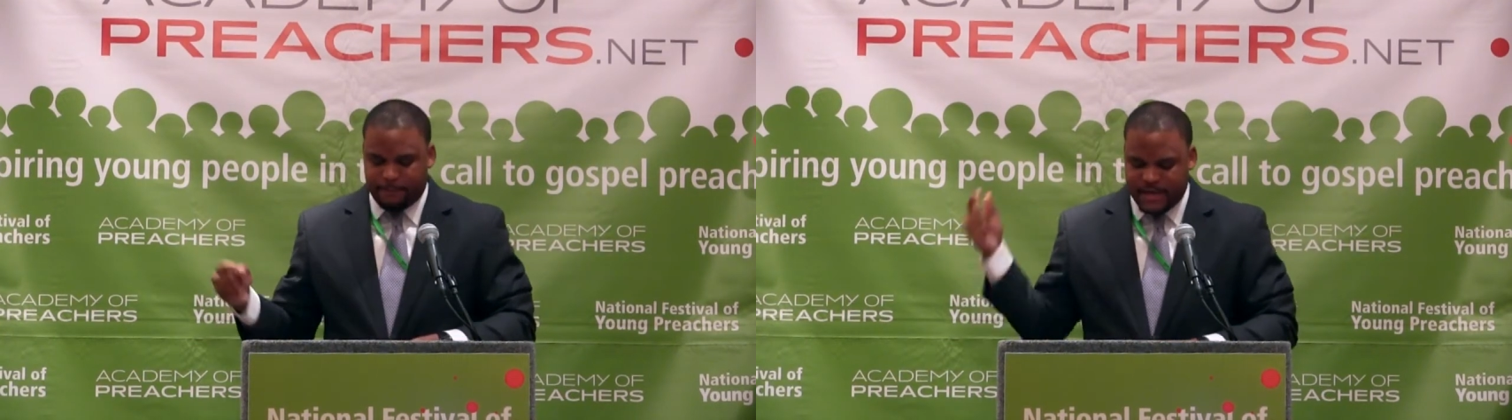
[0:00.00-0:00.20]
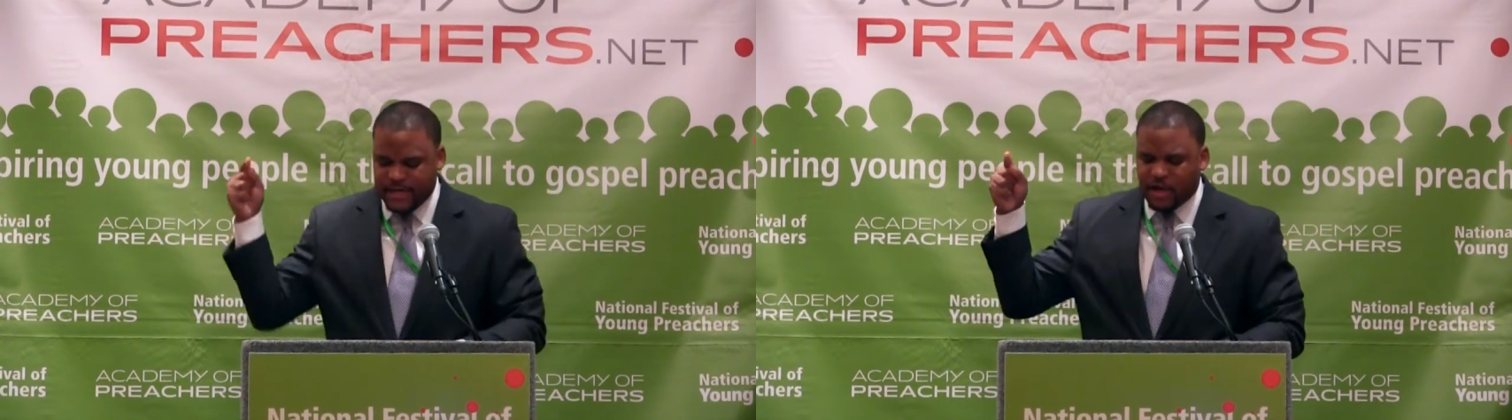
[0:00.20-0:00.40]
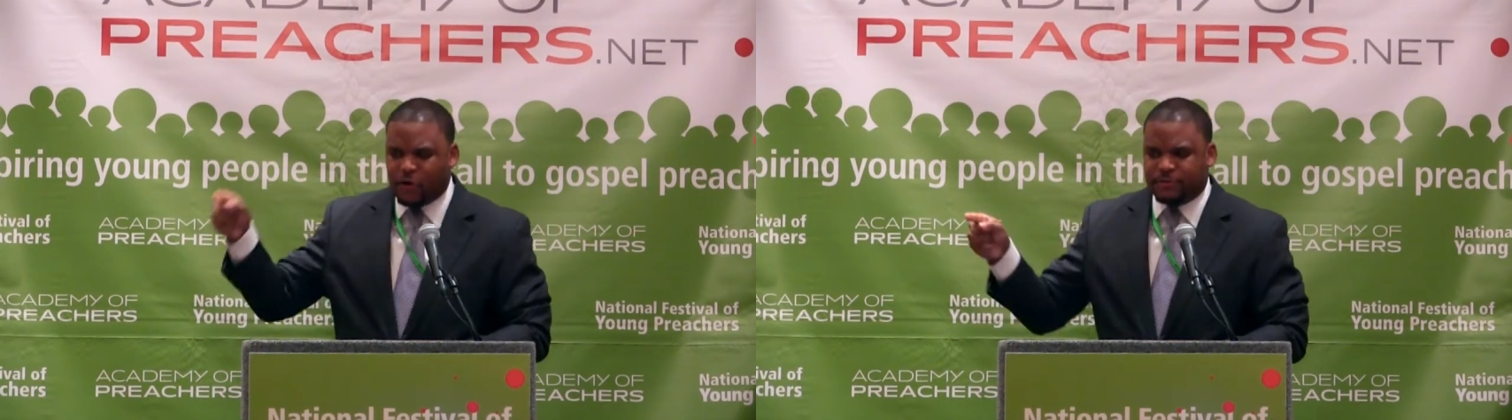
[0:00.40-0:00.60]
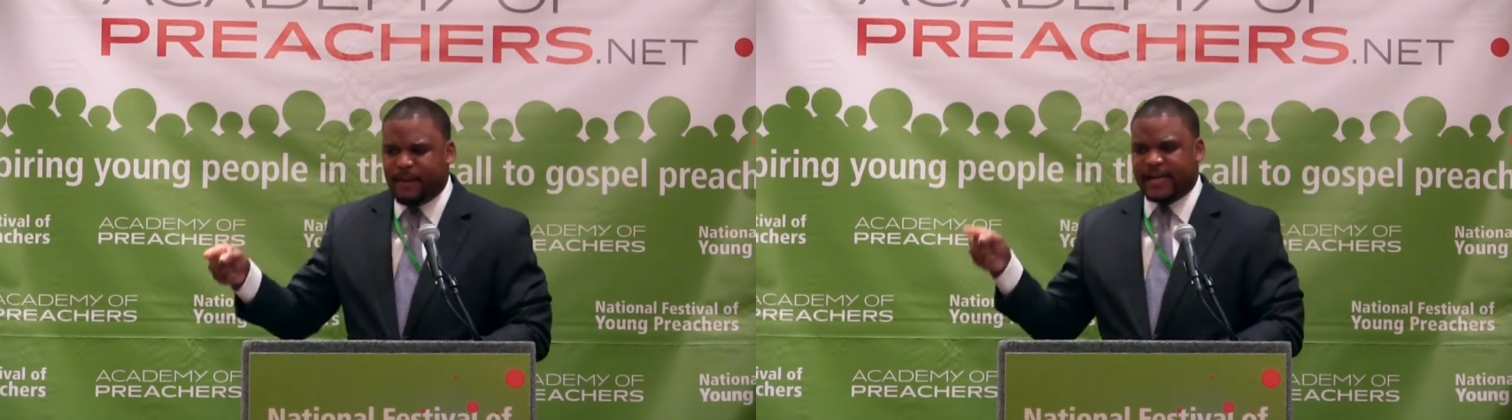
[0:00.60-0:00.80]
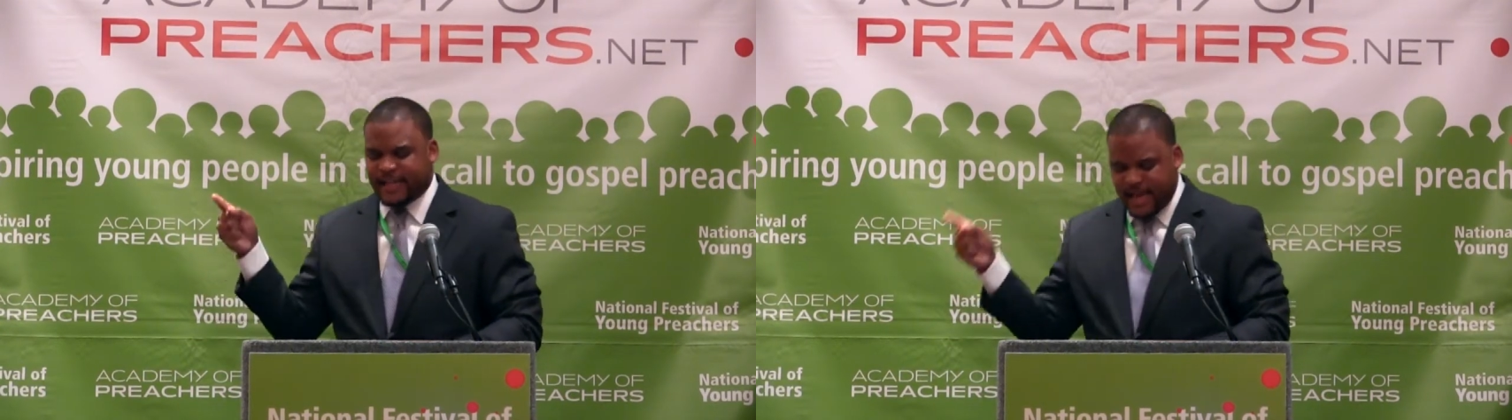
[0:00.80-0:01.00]
But he goes
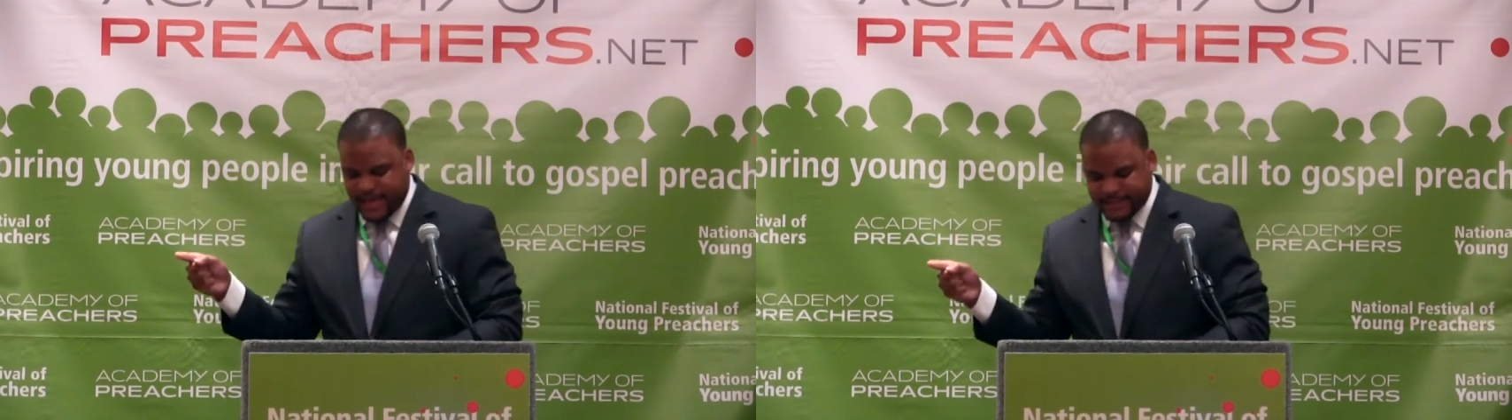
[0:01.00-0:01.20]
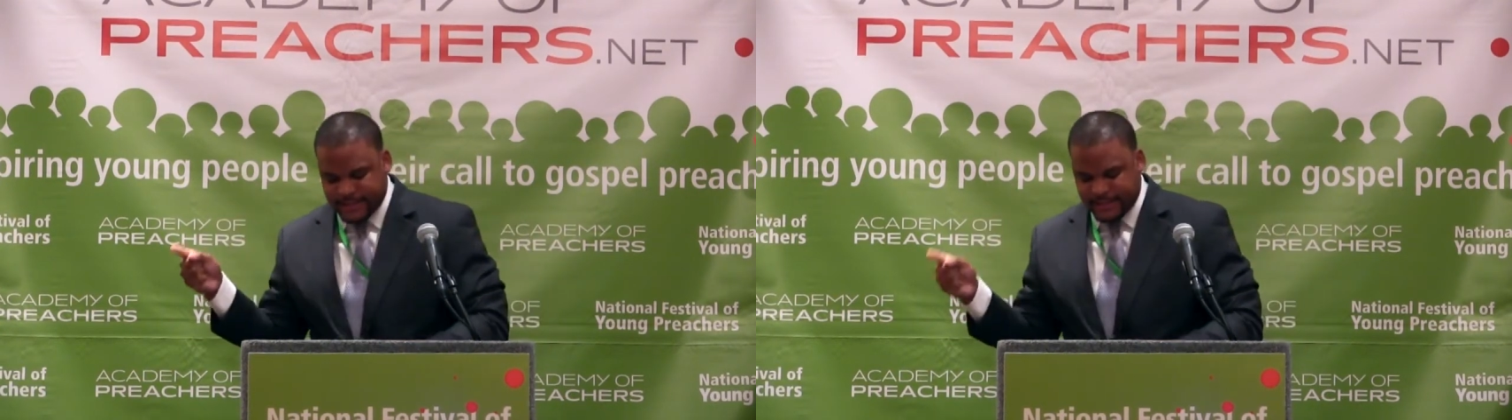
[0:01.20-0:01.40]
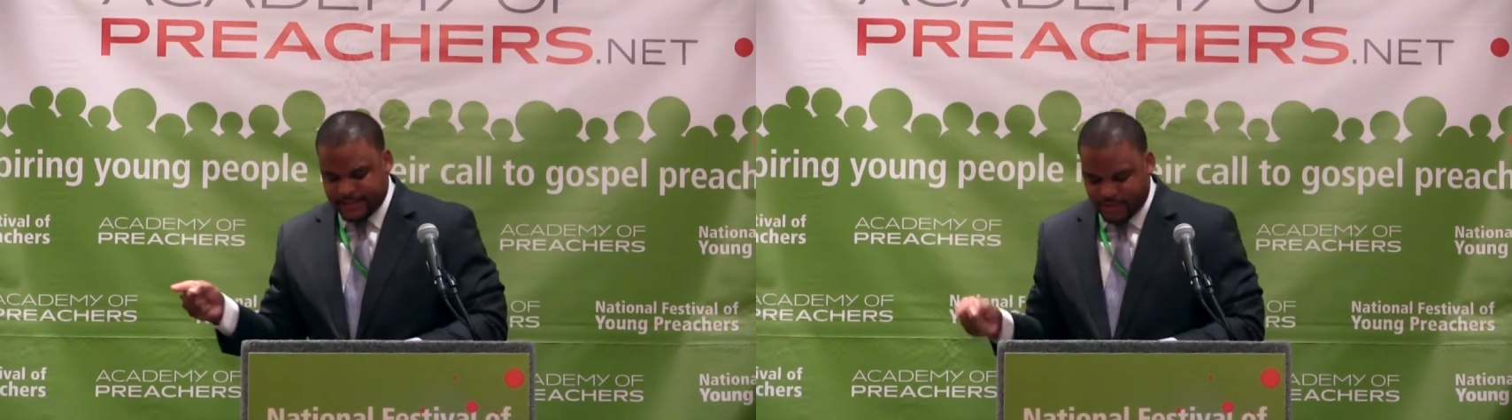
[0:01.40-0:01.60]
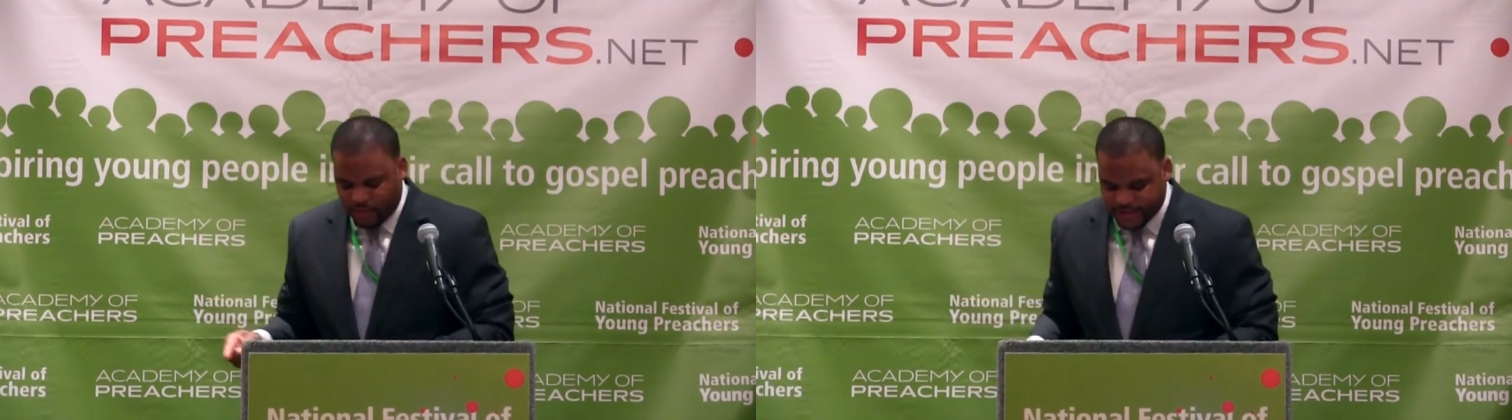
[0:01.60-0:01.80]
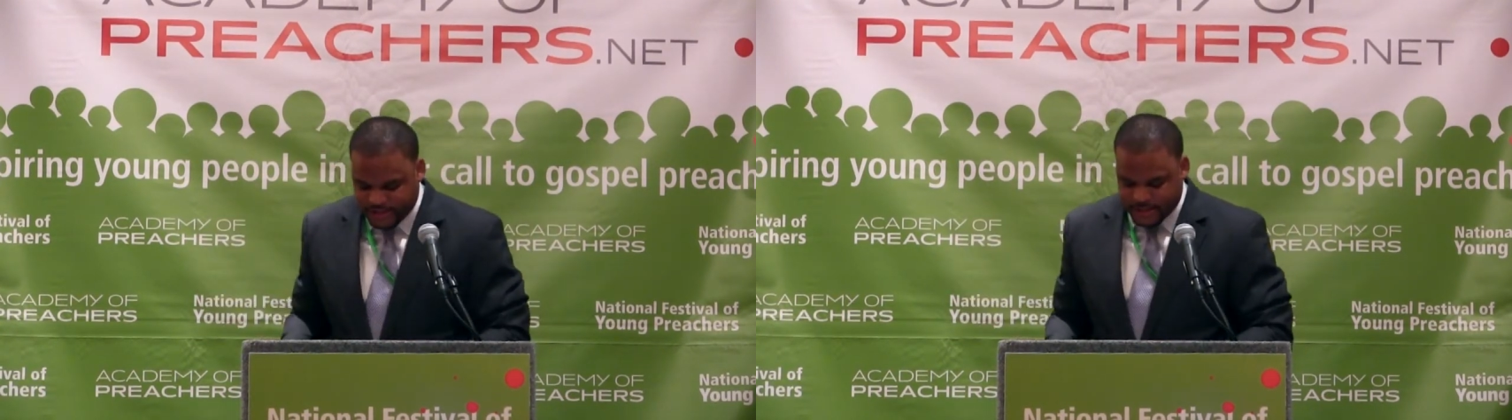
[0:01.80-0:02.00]
back to asking this
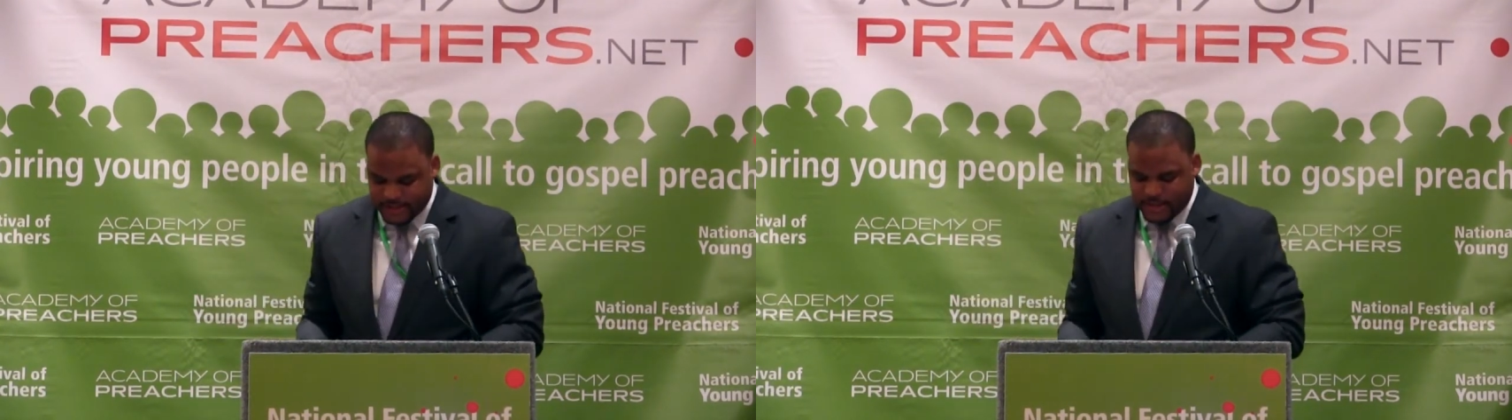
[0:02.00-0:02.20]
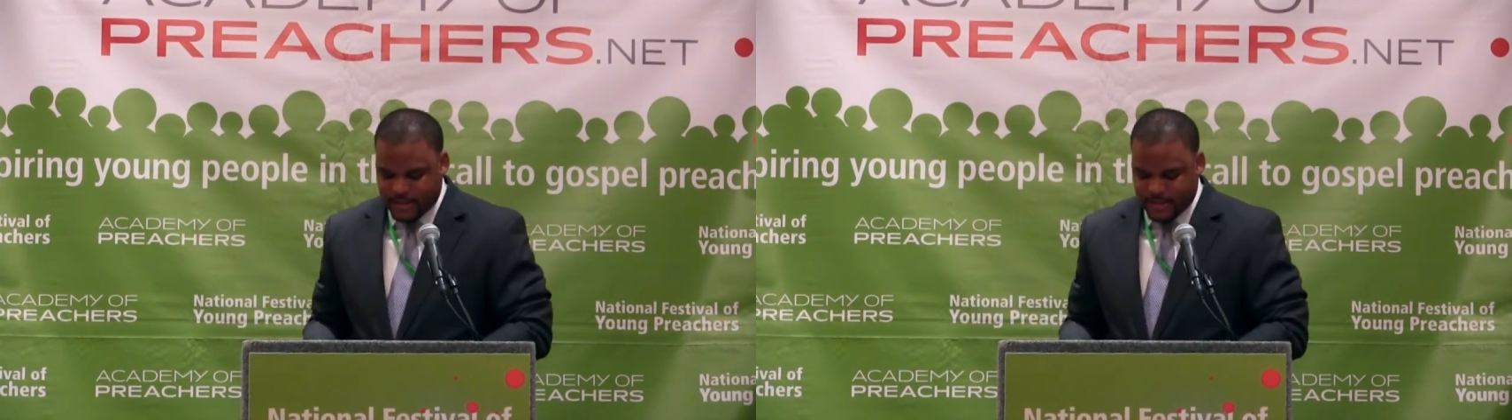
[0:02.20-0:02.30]
question: